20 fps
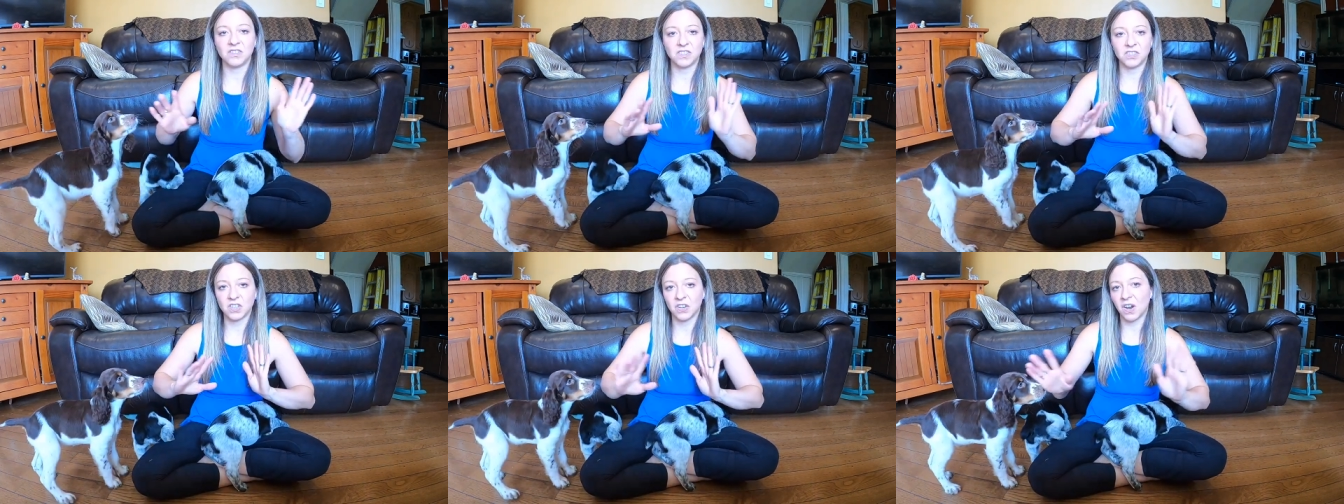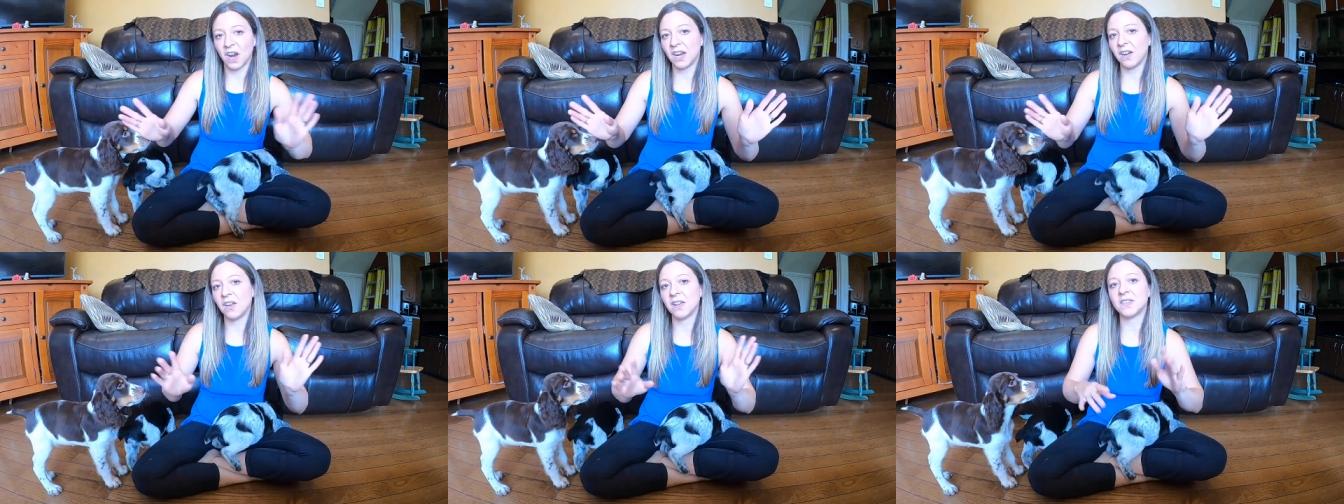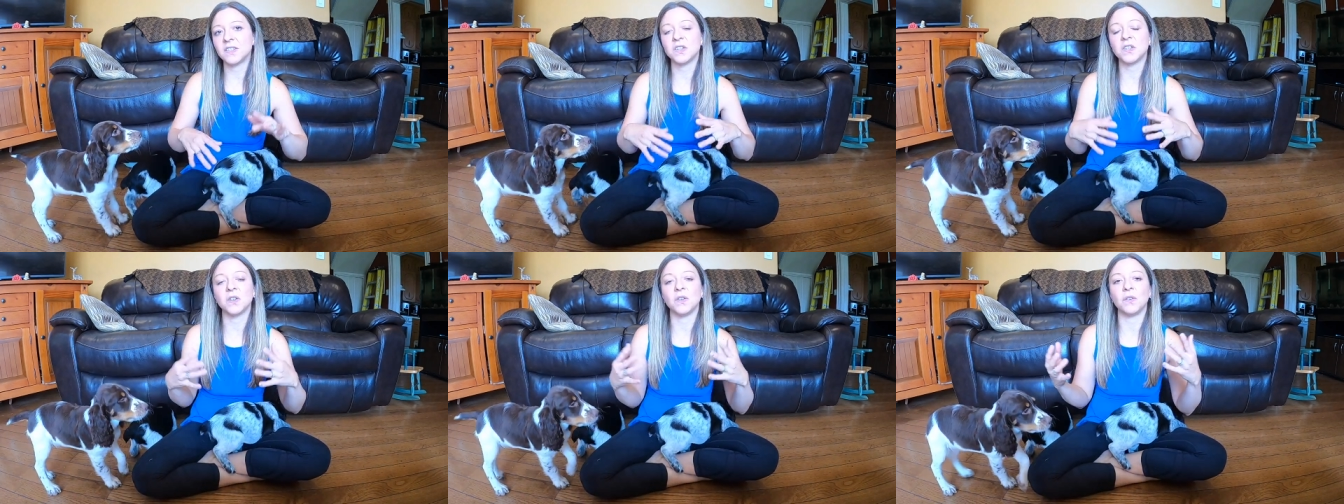try
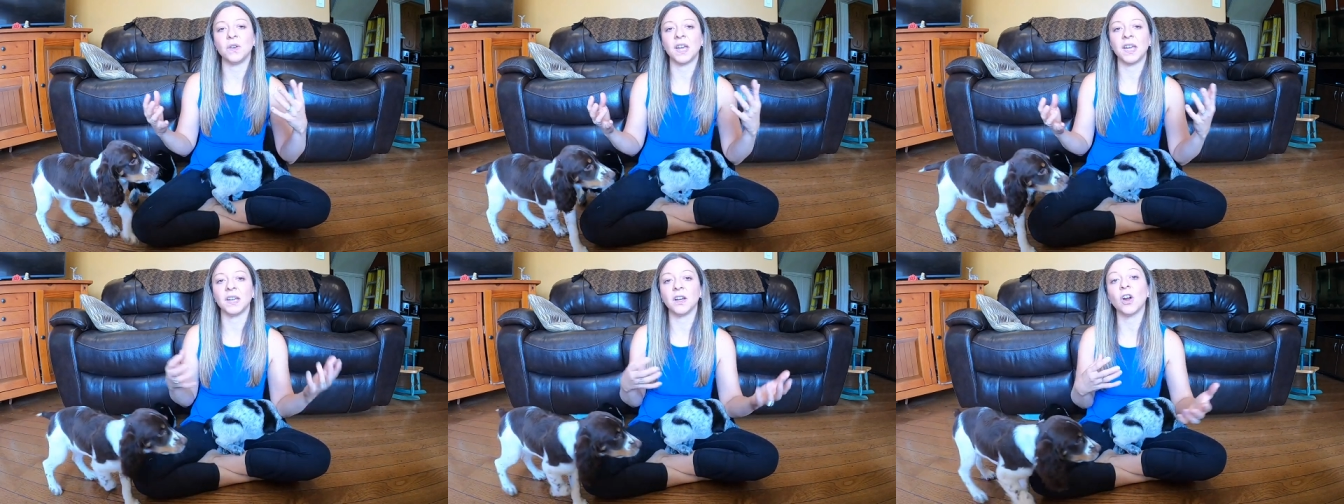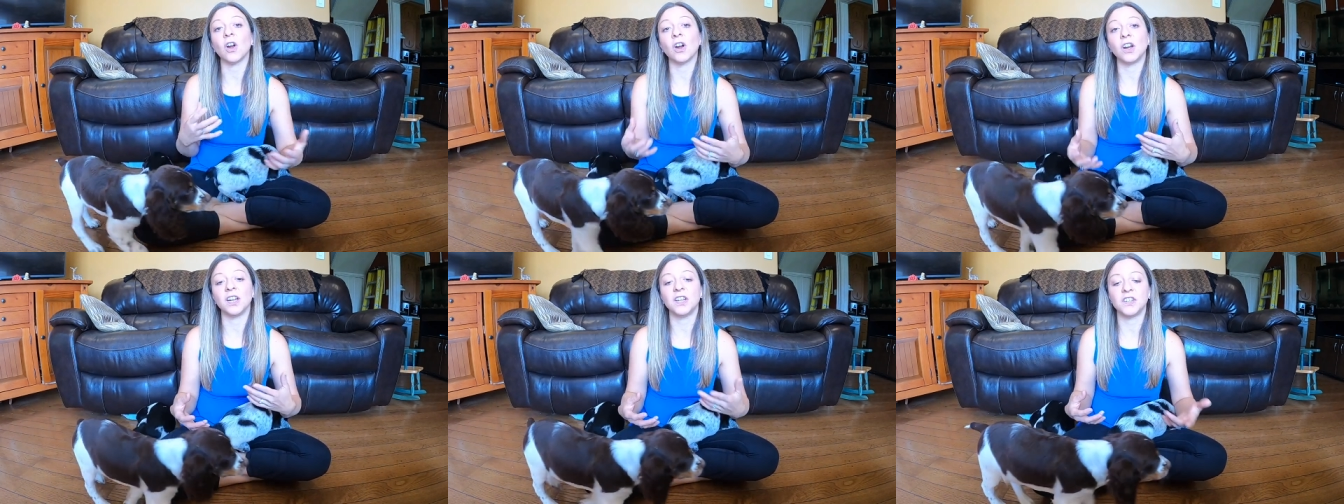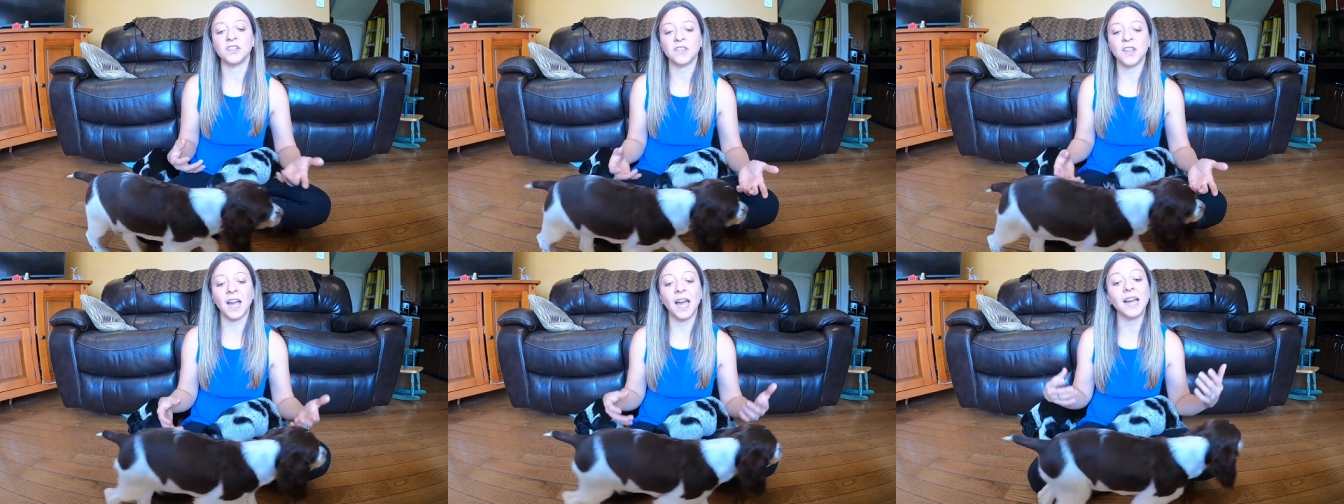not to
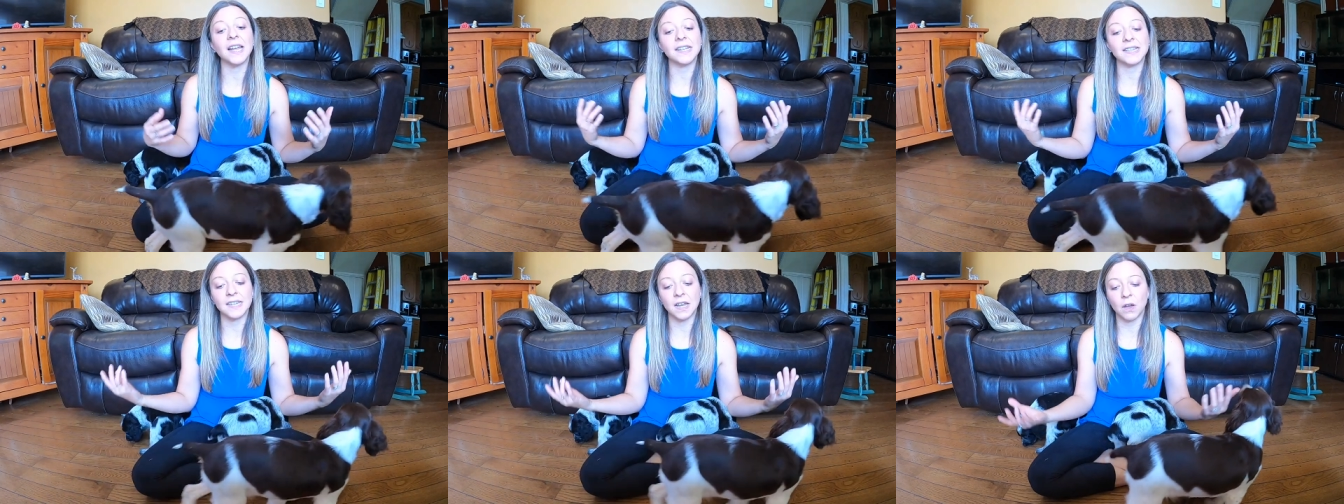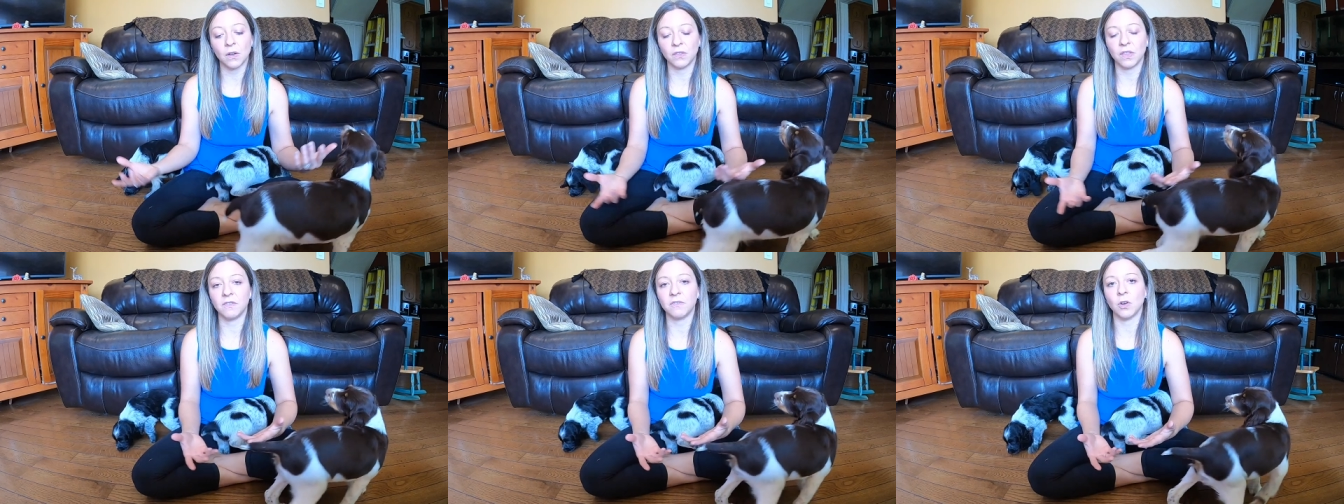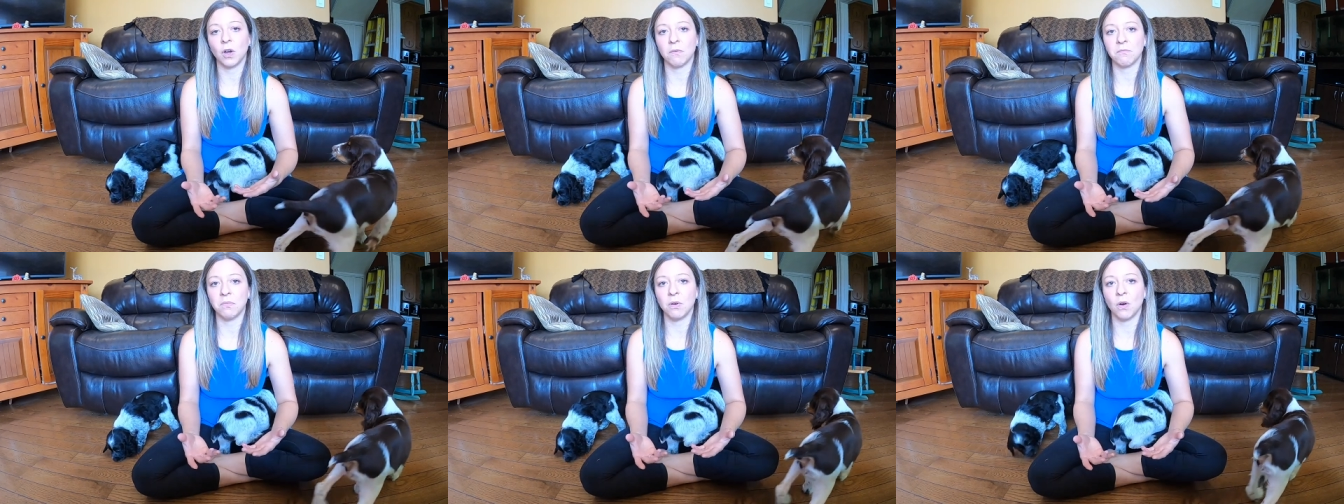encourage that until they've
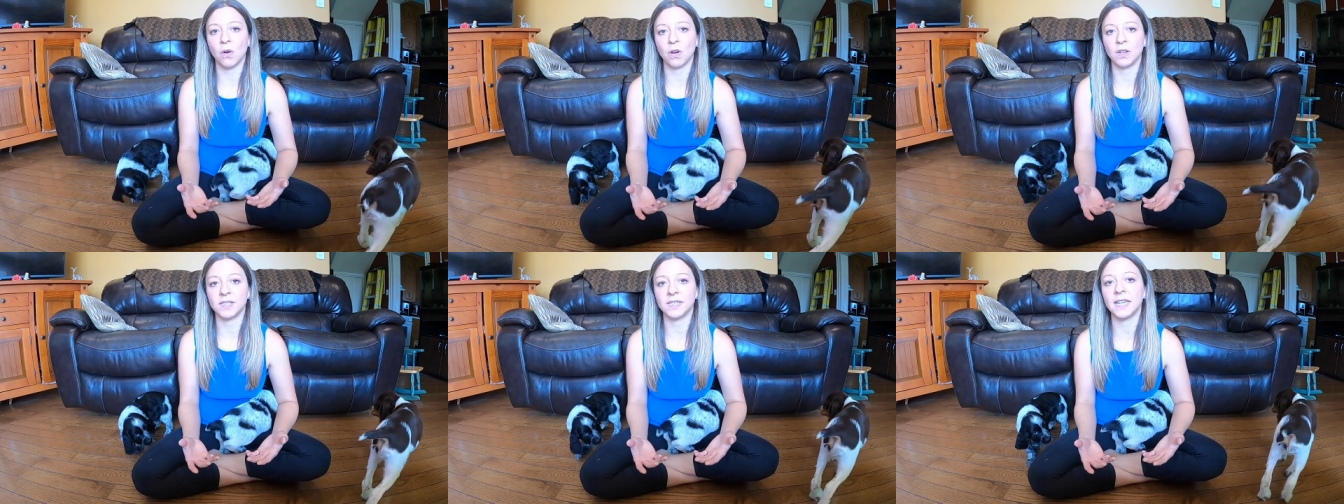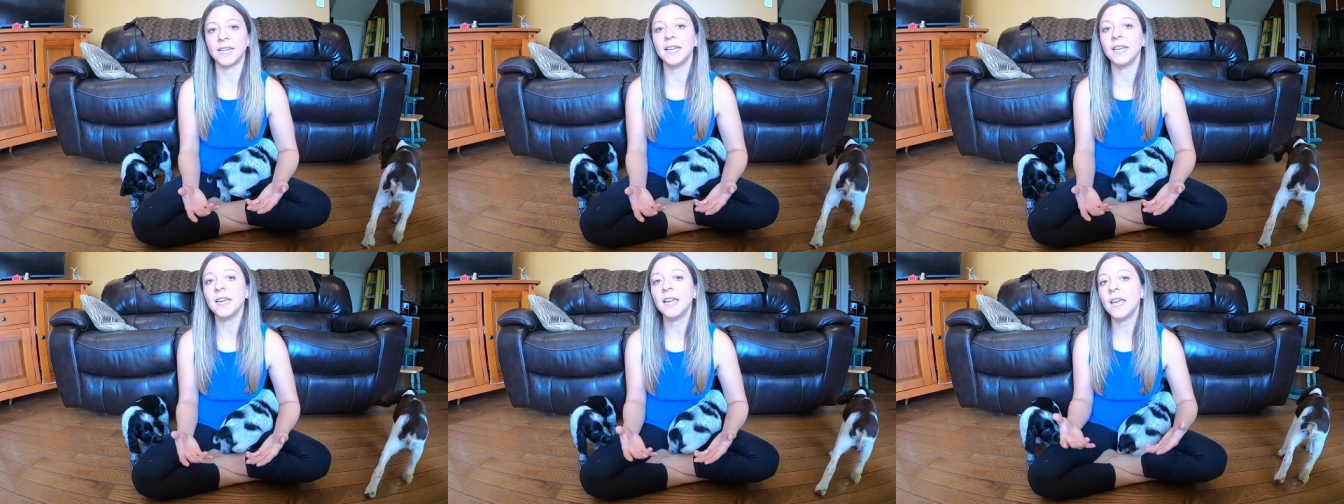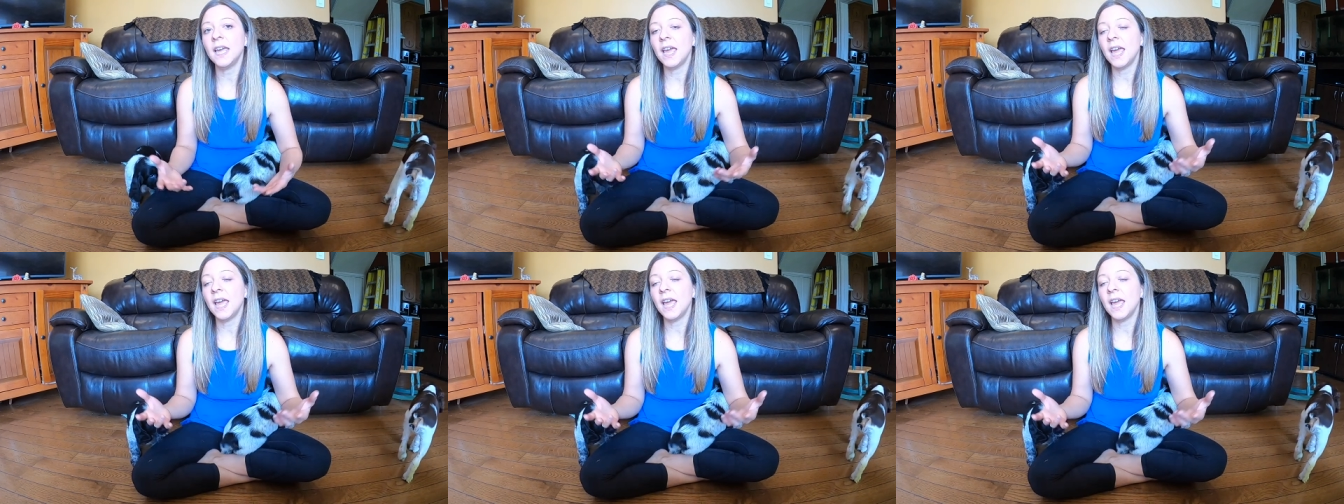gone potty.